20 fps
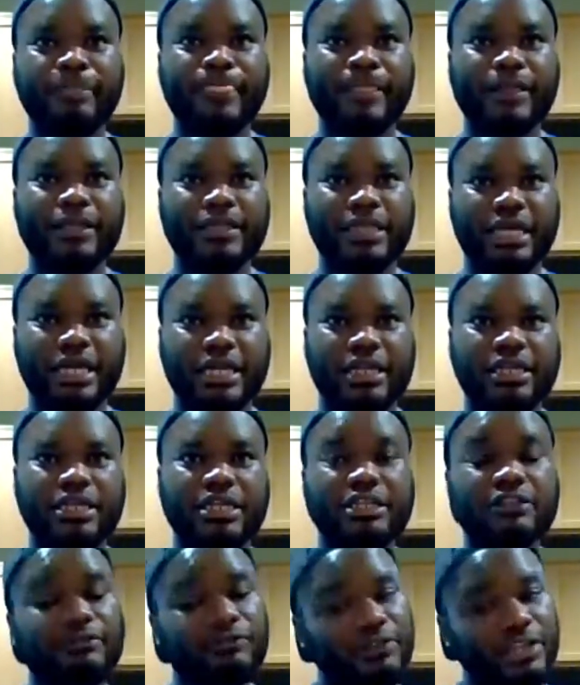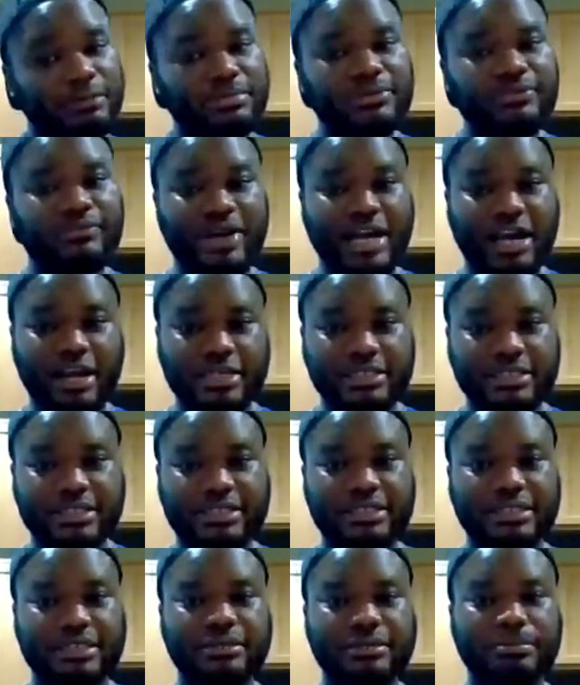then it flips
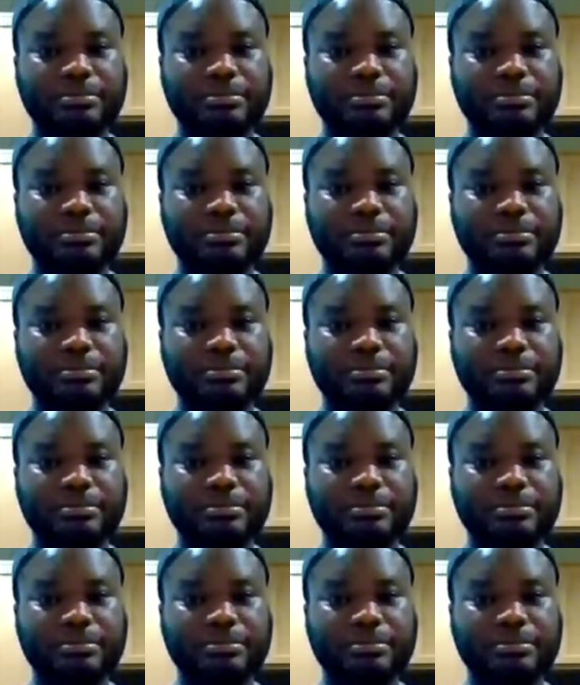fast,